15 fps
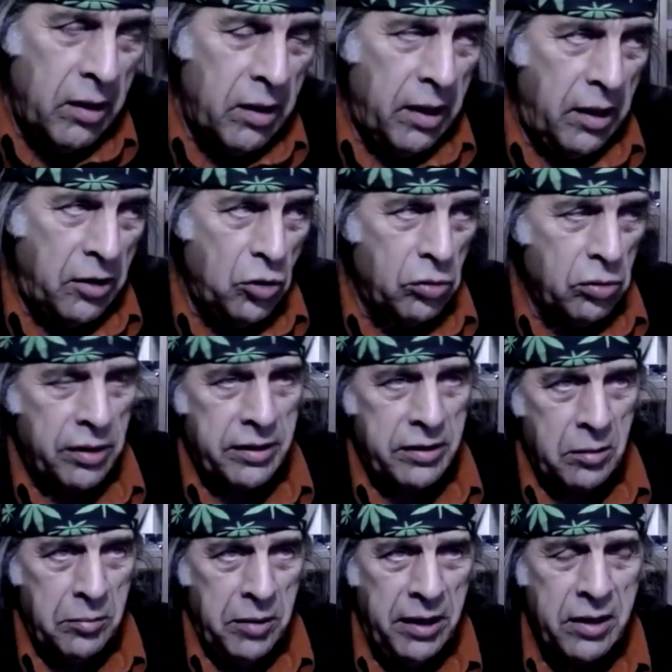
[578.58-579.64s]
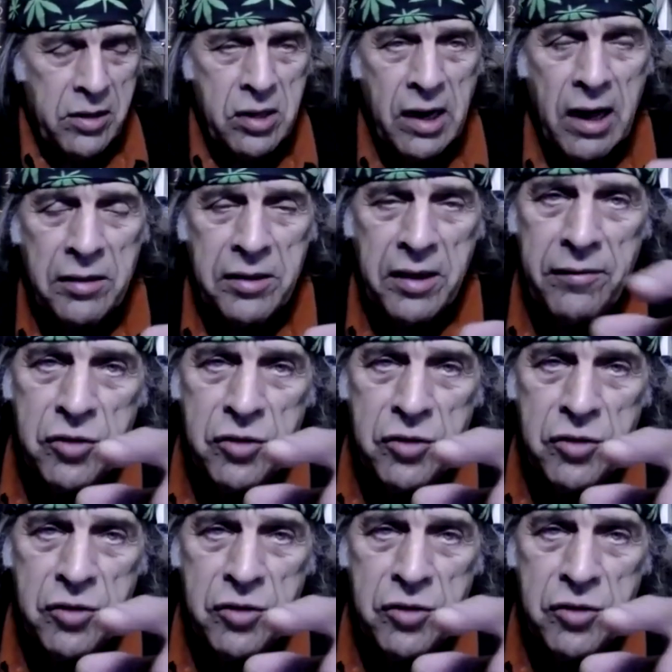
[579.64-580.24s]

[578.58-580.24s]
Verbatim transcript: And you look at the meetings and how they've